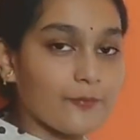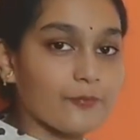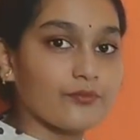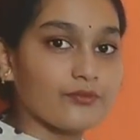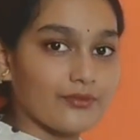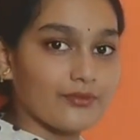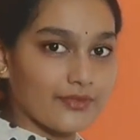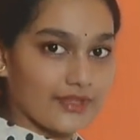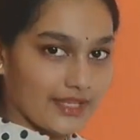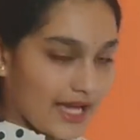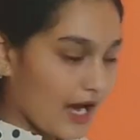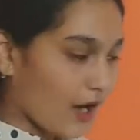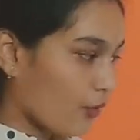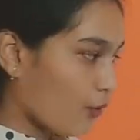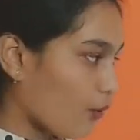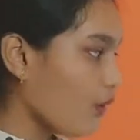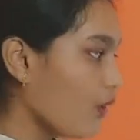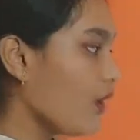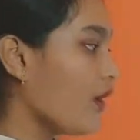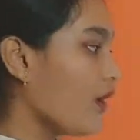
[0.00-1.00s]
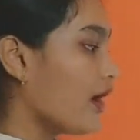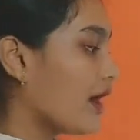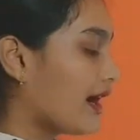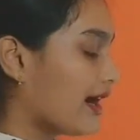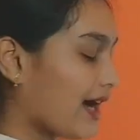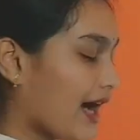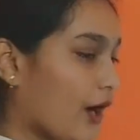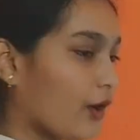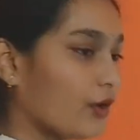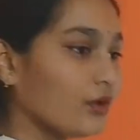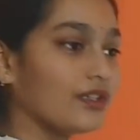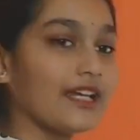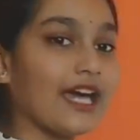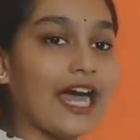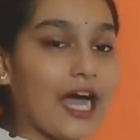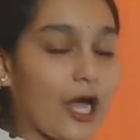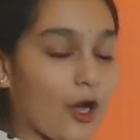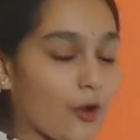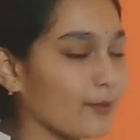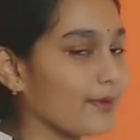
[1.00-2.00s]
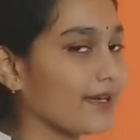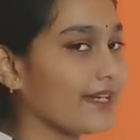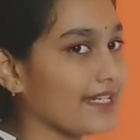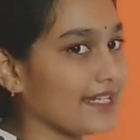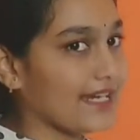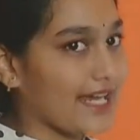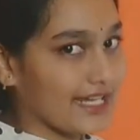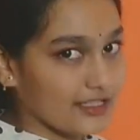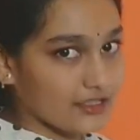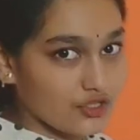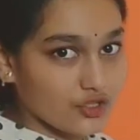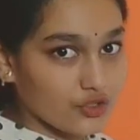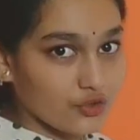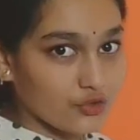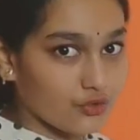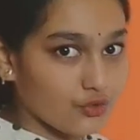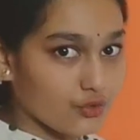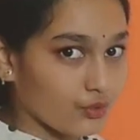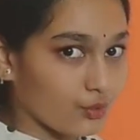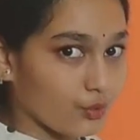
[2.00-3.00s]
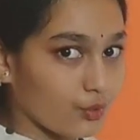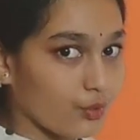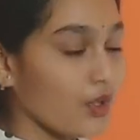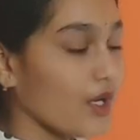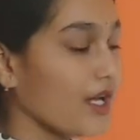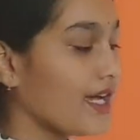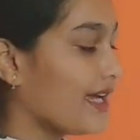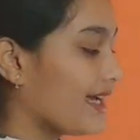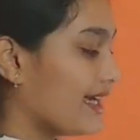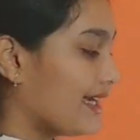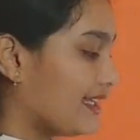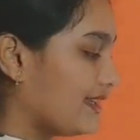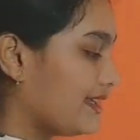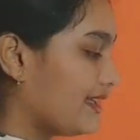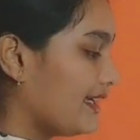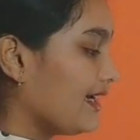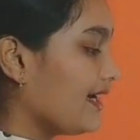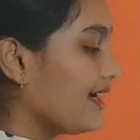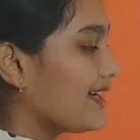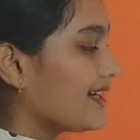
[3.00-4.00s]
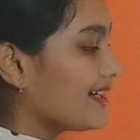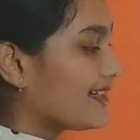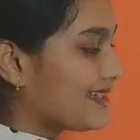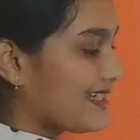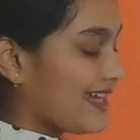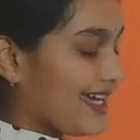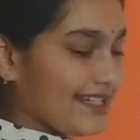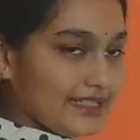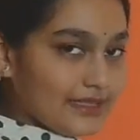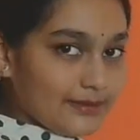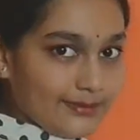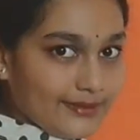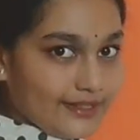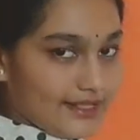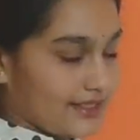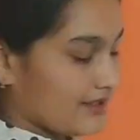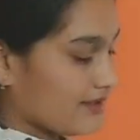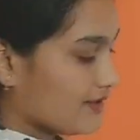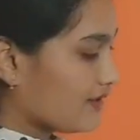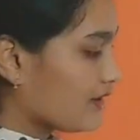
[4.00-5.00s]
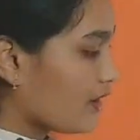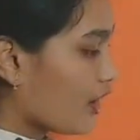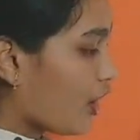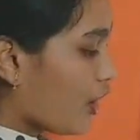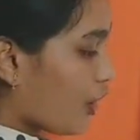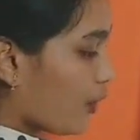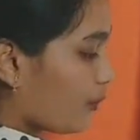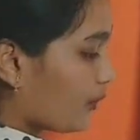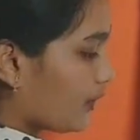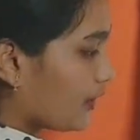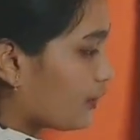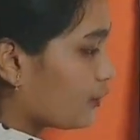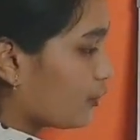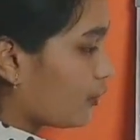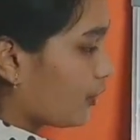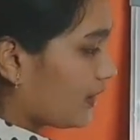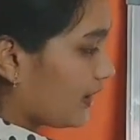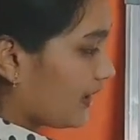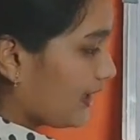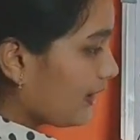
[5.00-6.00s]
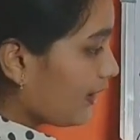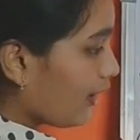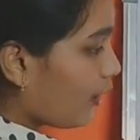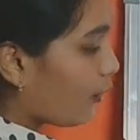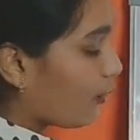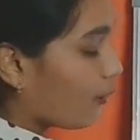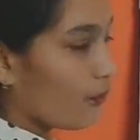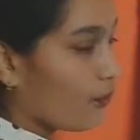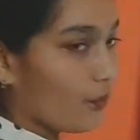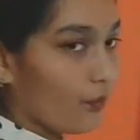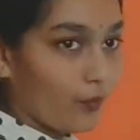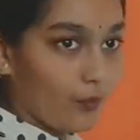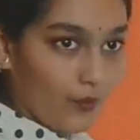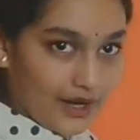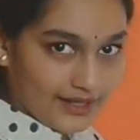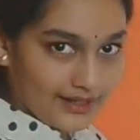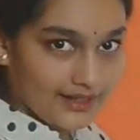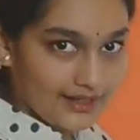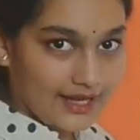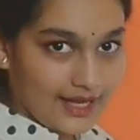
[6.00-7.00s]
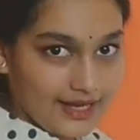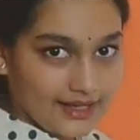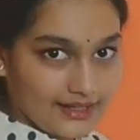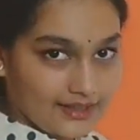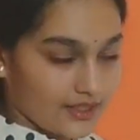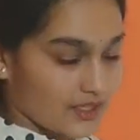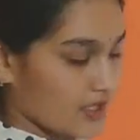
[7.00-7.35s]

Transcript: Now count how many lines you drew in the tens place. We drew only one line.